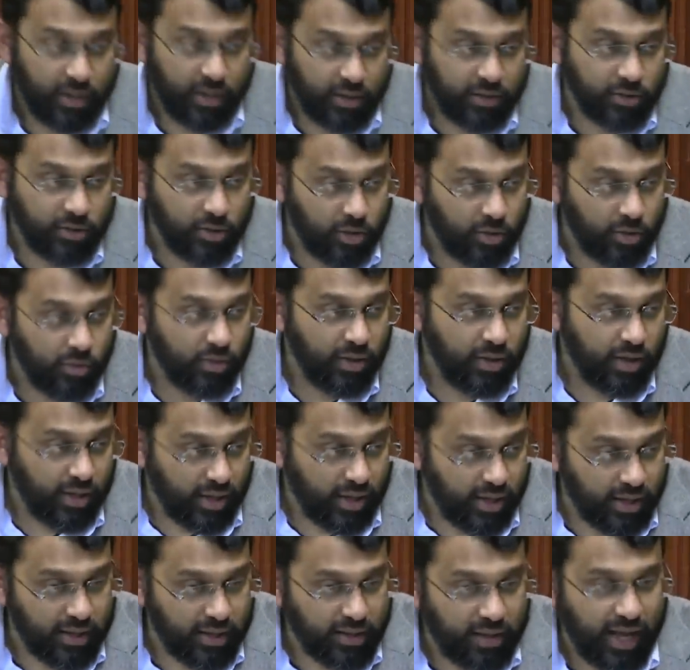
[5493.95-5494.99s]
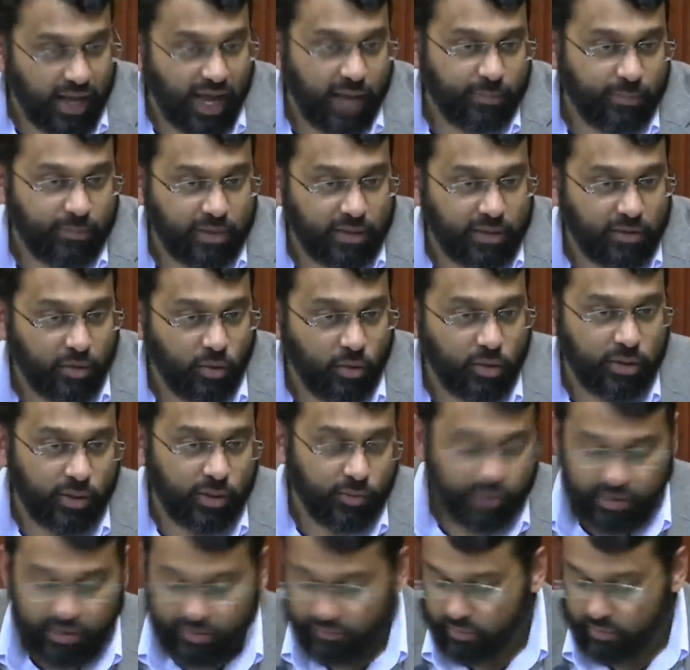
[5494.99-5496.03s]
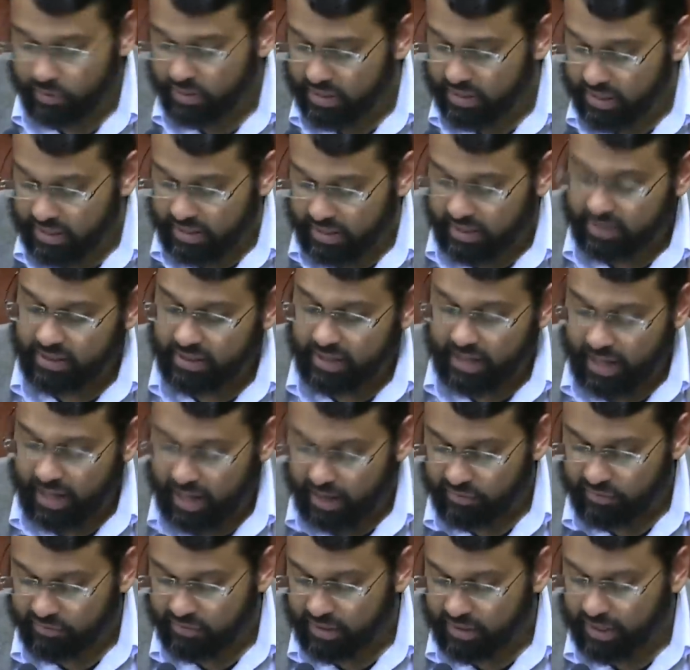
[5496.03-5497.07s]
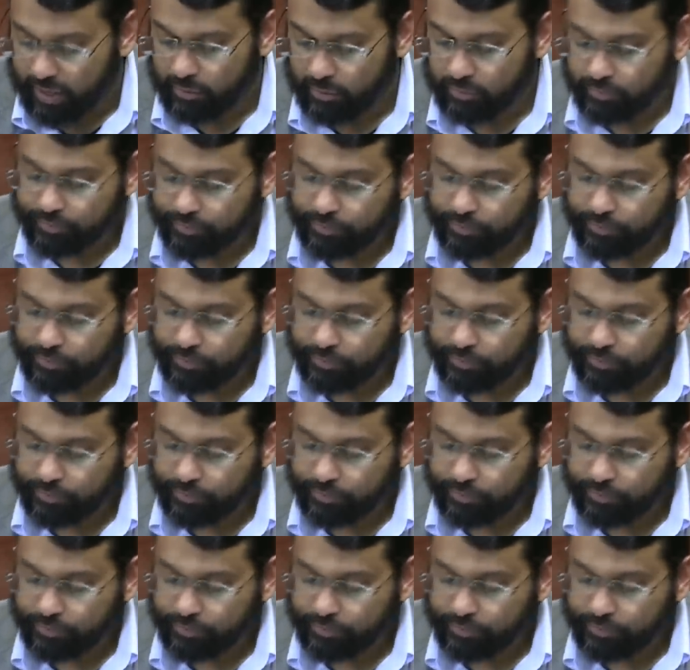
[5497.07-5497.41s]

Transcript: you know, a happy, holy, whatever day that they have? Now,